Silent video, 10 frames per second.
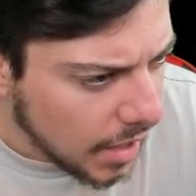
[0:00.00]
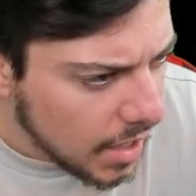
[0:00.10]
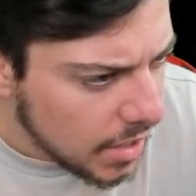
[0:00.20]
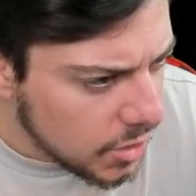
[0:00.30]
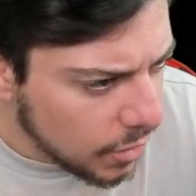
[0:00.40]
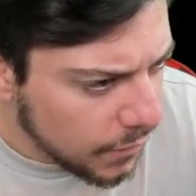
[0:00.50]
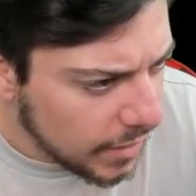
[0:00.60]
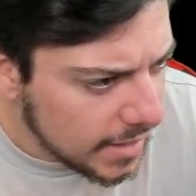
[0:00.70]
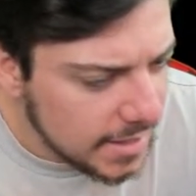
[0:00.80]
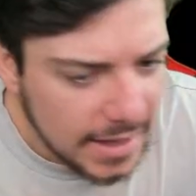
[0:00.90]
Don't
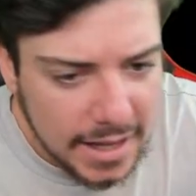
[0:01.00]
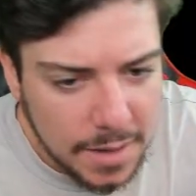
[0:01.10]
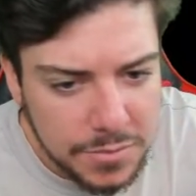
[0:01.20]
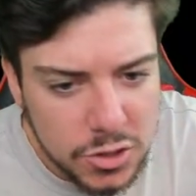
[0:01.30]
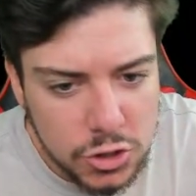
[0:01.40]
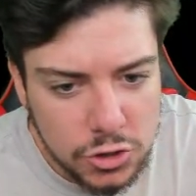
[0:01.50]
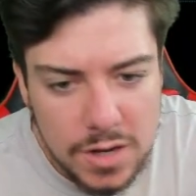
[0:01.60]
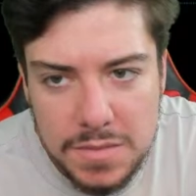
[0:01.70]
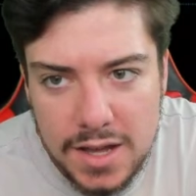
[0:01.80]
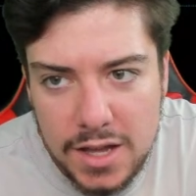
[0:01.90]
forget to like up the
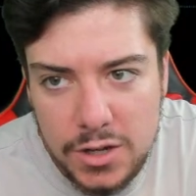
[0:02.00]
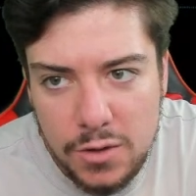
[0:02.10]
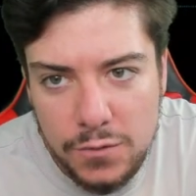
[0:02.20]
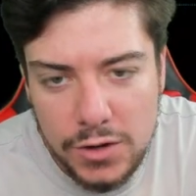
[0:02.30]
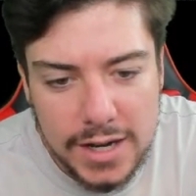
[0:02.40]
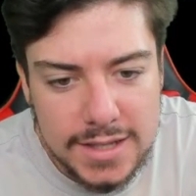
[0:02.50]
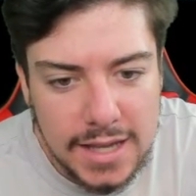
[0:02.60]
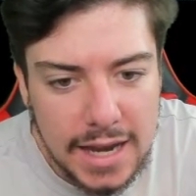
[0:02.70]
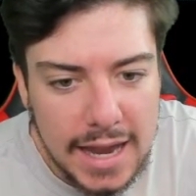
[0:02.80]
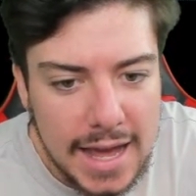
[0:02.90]
stream, y'all. Don't forget to
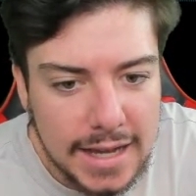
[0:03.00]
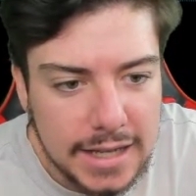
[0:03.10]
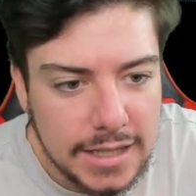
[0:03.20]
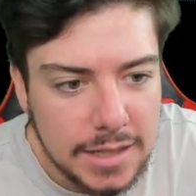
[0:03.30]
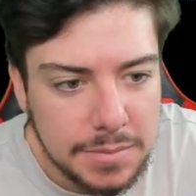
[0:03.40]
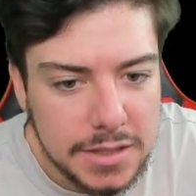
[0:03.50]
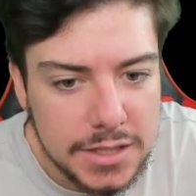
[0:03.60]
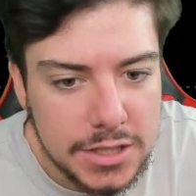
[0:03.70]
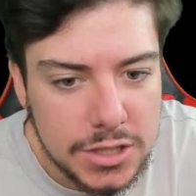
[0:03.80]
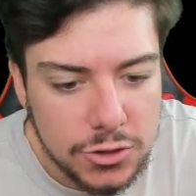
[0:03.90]
like up
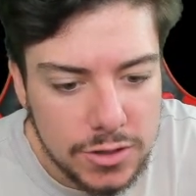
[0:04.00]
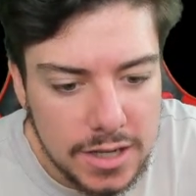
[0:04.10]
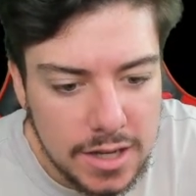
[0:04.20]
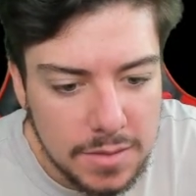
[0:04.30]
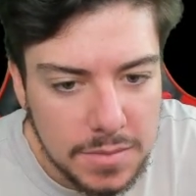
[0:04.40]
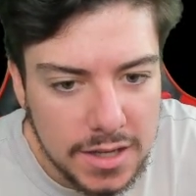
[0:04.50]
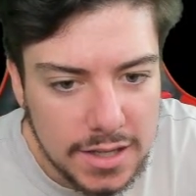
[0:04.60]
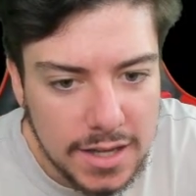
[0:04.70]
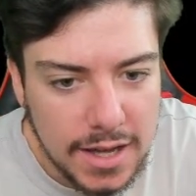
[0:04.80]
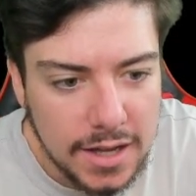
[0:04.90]
the stream,
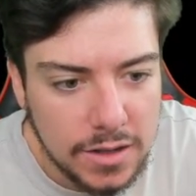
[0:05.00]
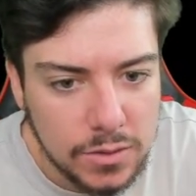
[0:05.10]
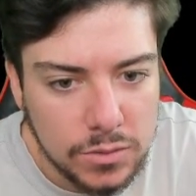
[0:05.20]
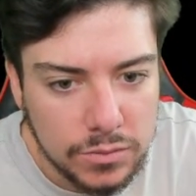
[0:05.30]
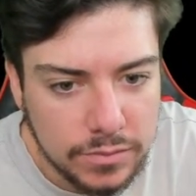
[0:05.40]
y'all.